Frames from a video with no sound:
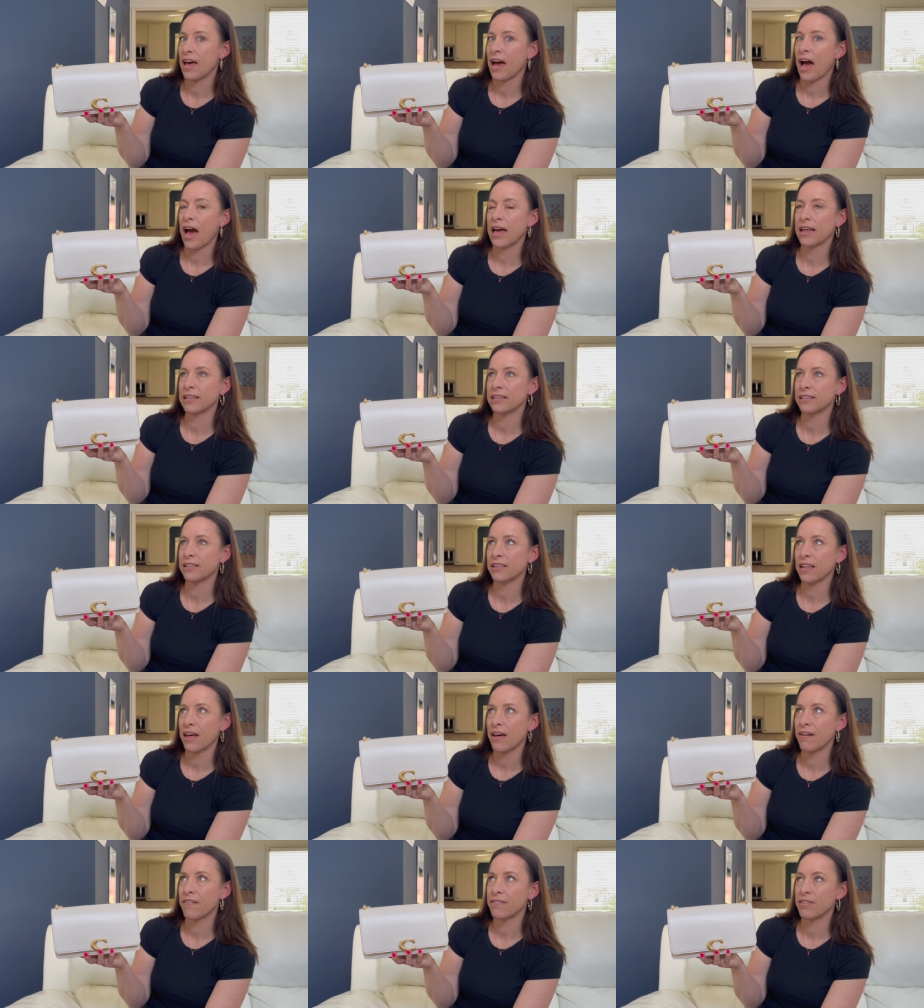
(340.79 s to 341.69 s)
I
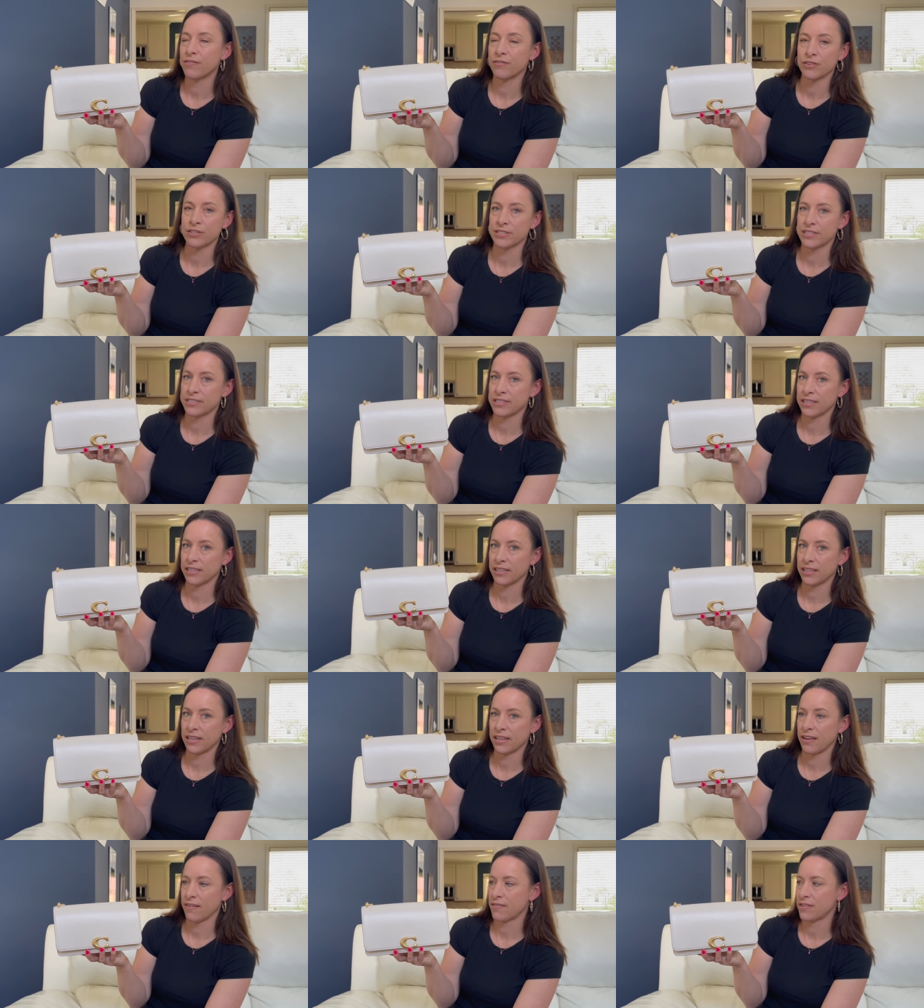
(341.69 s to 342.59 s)
love the
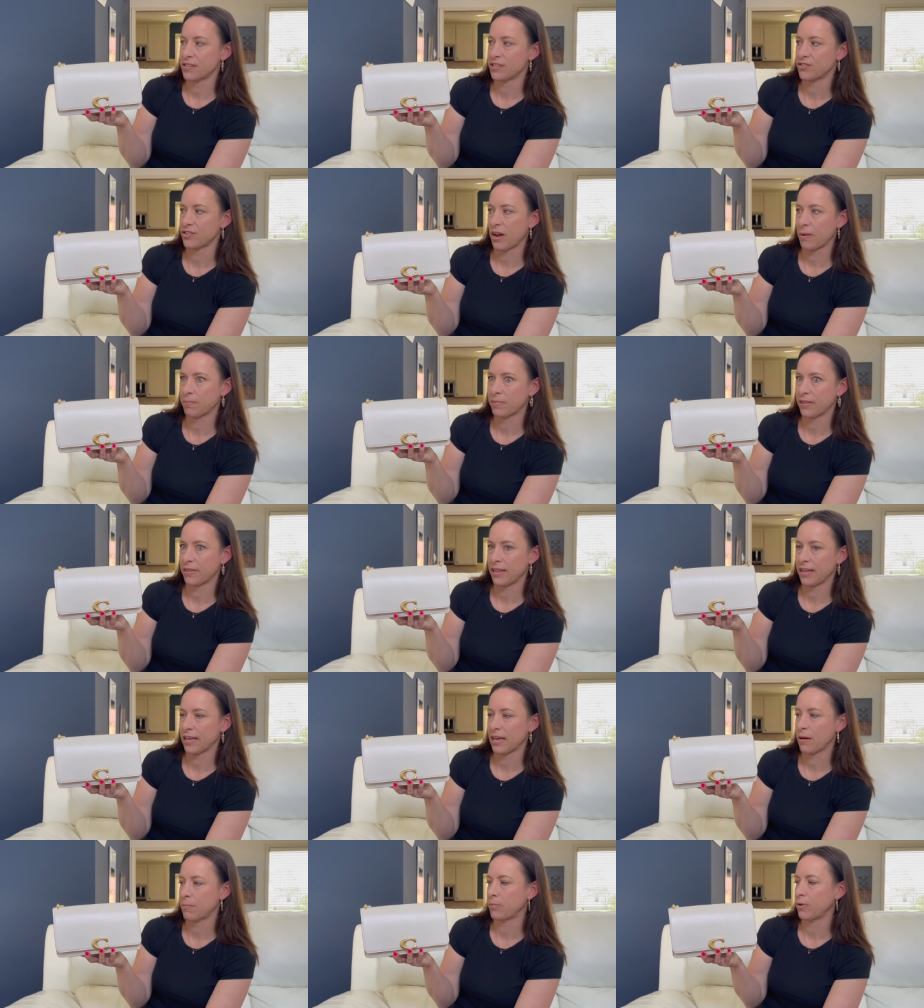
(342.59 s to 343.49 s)
versatility of the strap that they
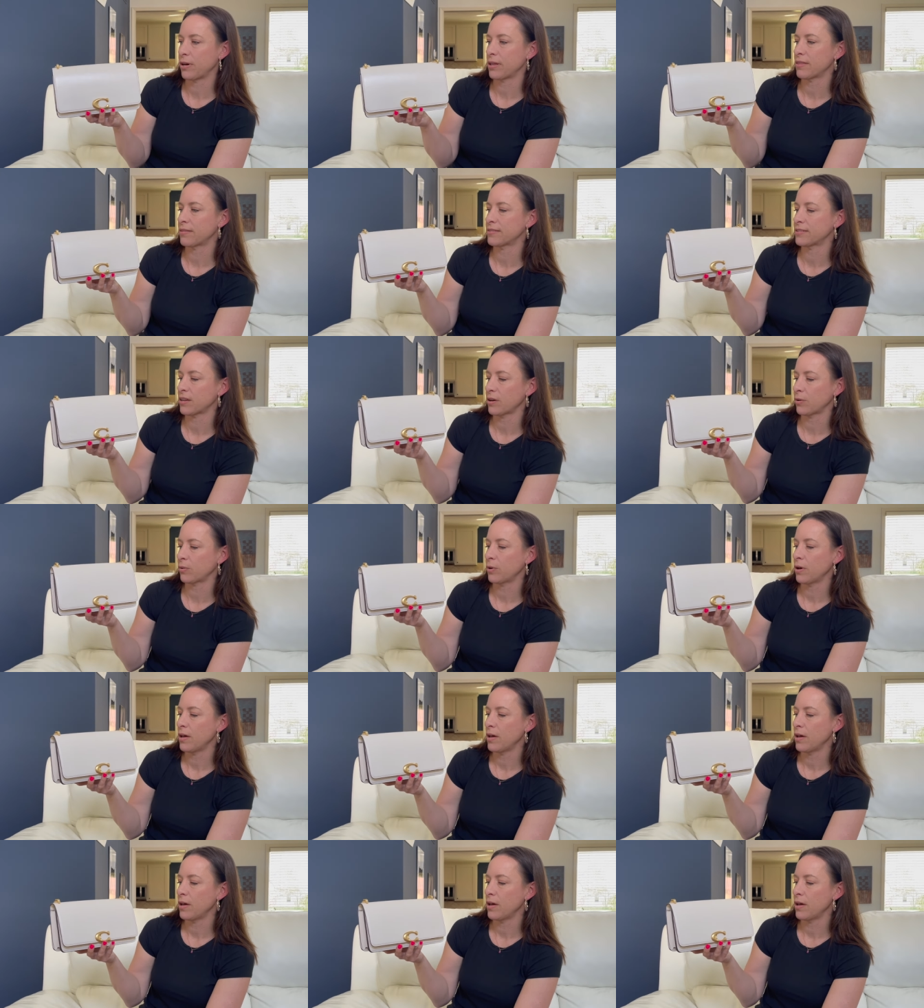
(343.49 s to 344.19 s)
come with. So,